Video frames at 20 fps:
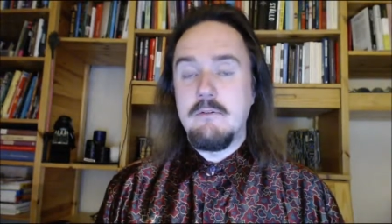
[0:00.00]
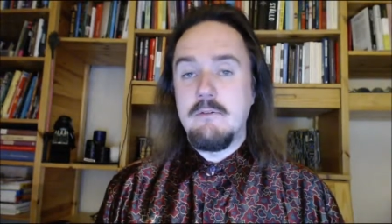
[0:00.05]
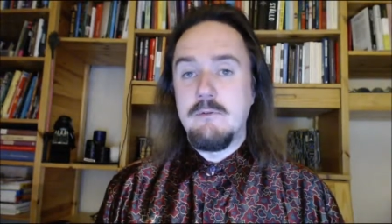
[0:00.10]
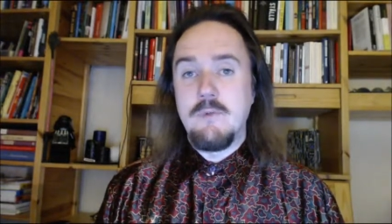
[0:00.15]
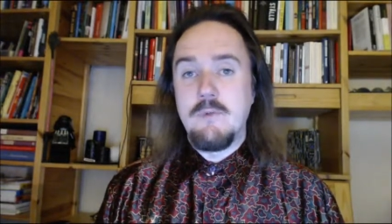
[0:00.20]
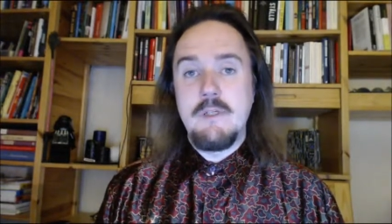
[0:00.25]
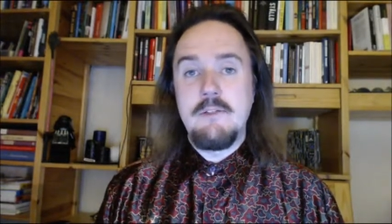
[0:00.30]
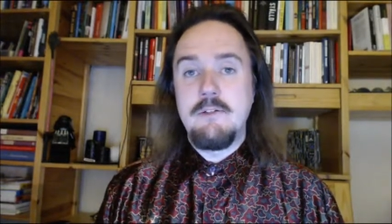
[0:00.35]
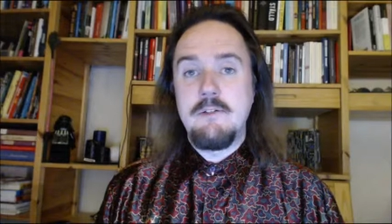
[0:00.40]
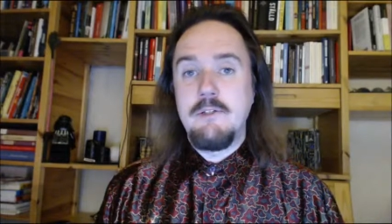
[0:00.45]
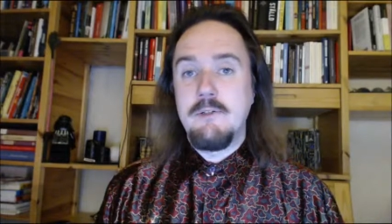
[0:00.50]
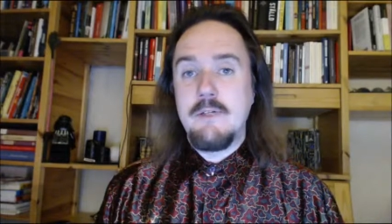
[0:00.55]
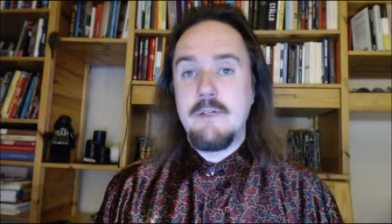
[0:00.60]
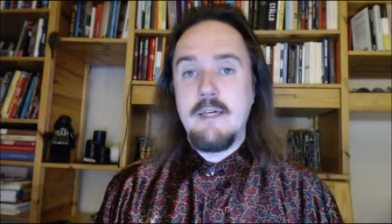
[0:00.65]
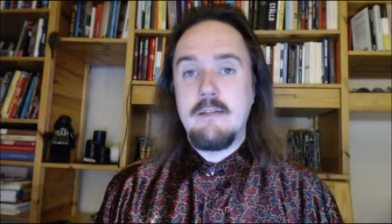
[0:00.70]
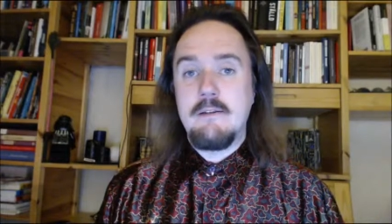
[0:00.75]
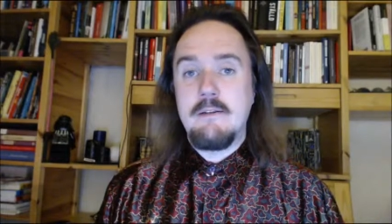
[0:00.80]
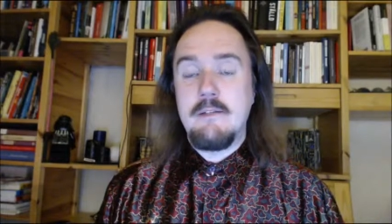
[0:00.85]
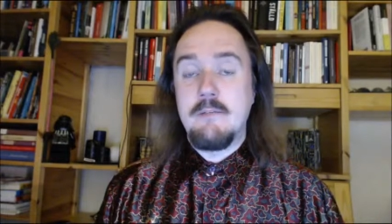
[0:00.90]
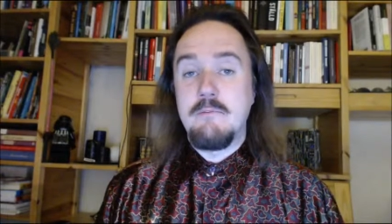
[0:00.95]
whether you
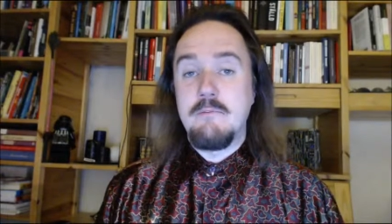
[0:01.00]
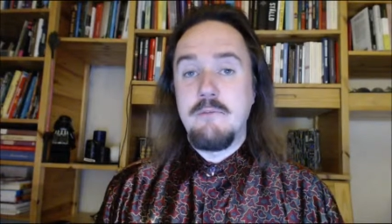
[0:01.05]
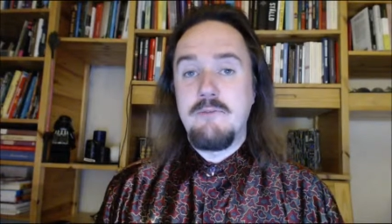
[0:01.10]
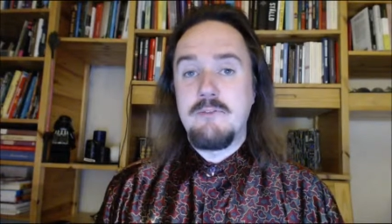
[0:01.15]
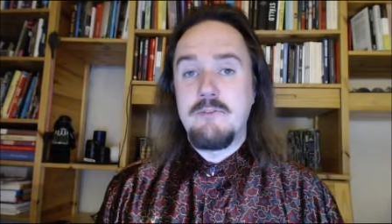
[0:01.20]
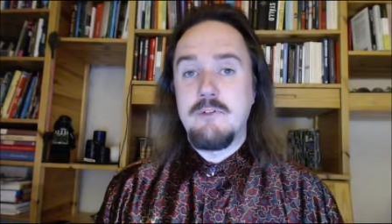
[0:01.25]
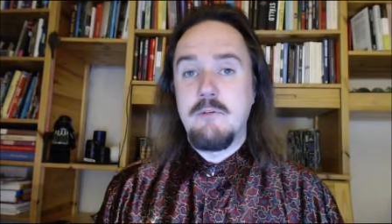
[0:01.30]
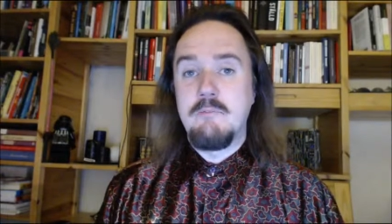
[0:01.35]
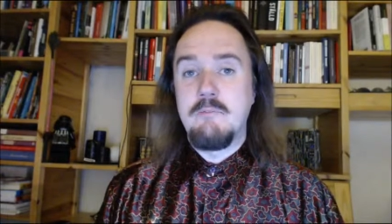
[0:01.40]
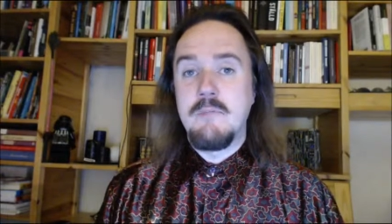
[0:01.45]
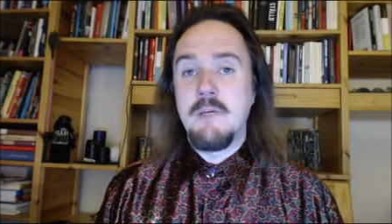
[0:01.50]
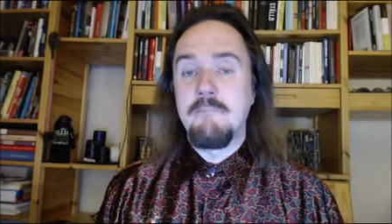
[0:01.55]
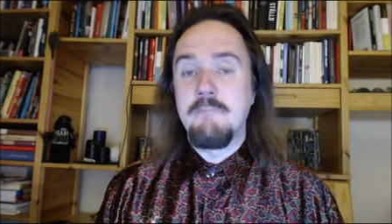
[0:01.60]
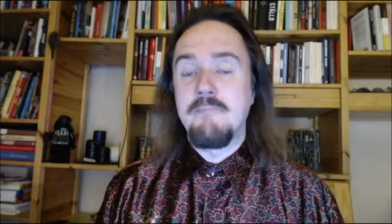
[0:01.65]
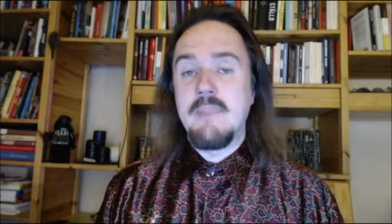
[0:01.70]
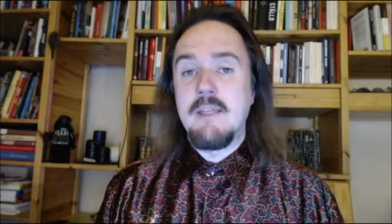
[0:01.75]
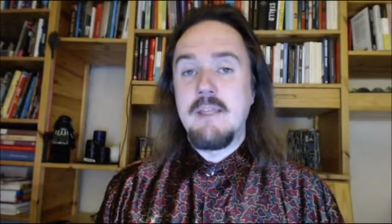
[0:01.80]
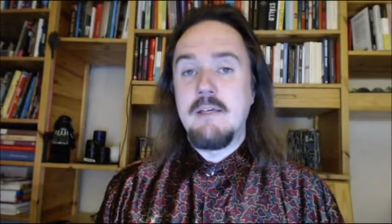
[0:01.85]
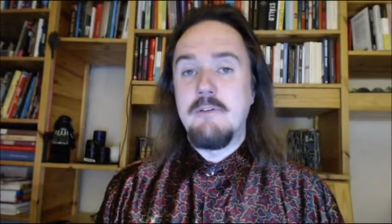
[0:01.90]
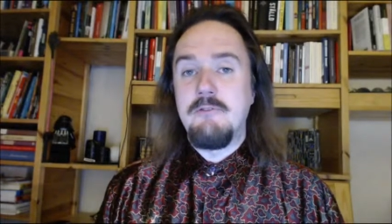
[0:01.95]
get them from
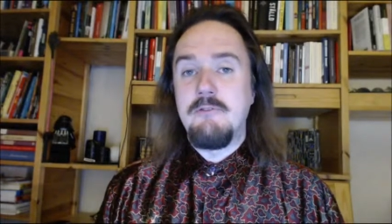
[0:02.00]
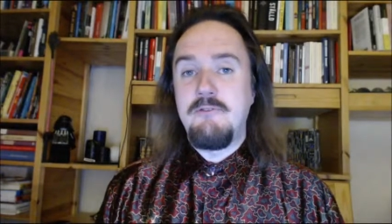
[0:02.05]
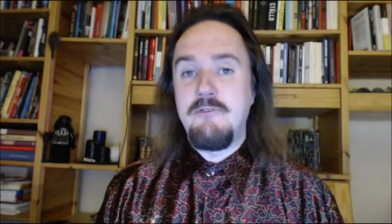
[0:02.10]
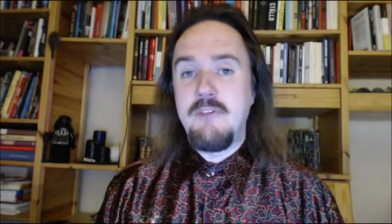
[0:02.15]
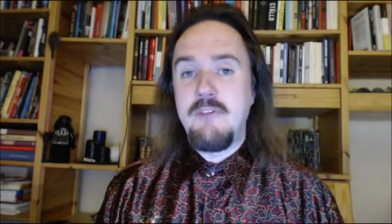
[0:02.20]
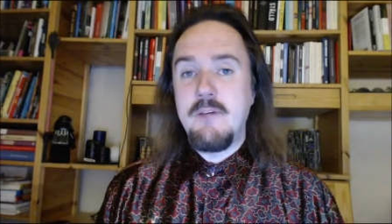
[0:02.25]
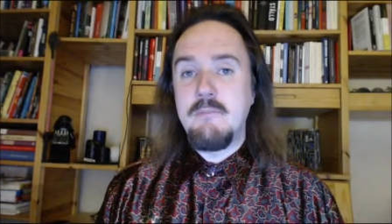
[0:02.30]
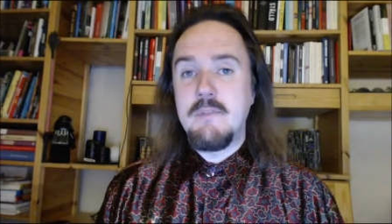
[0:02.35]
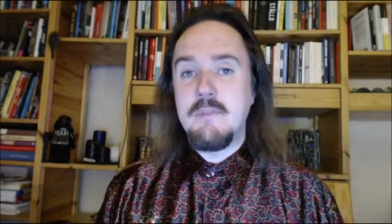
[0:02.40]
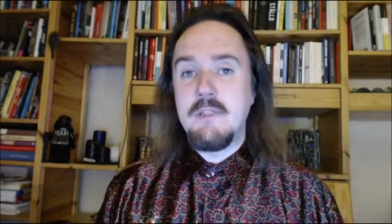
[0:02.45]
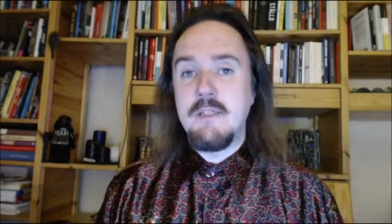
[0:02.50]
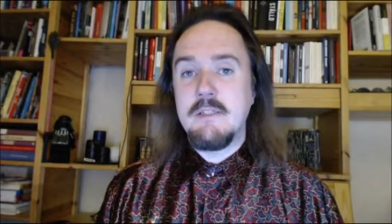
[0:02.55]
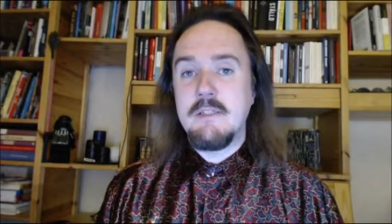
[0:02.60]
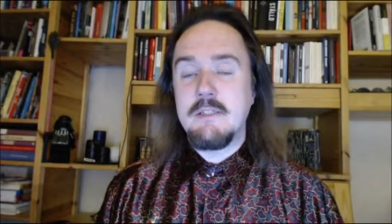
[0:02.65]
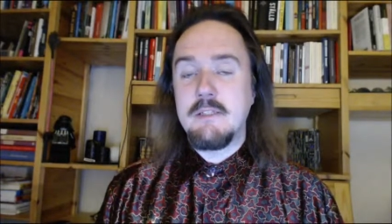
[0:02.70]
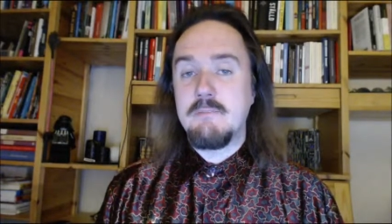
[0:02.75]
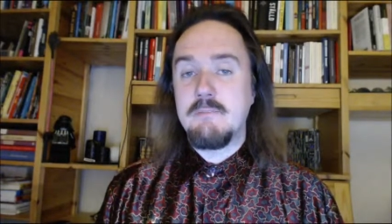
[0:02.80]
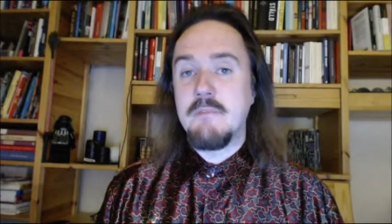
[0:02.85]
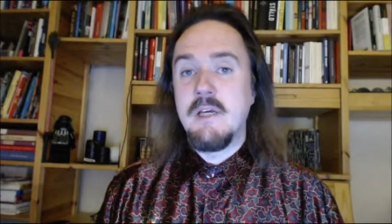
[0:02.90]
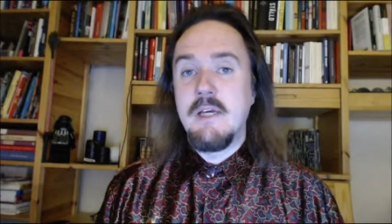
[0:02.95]

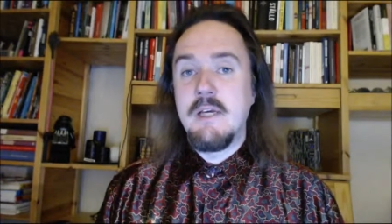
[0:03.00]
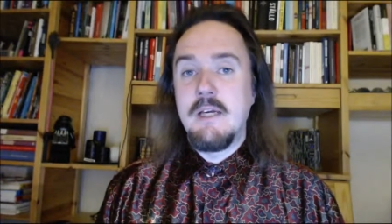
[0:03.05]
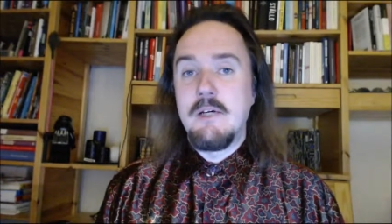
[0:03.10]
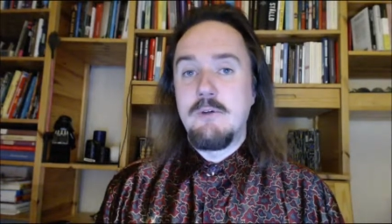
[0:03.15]
feminism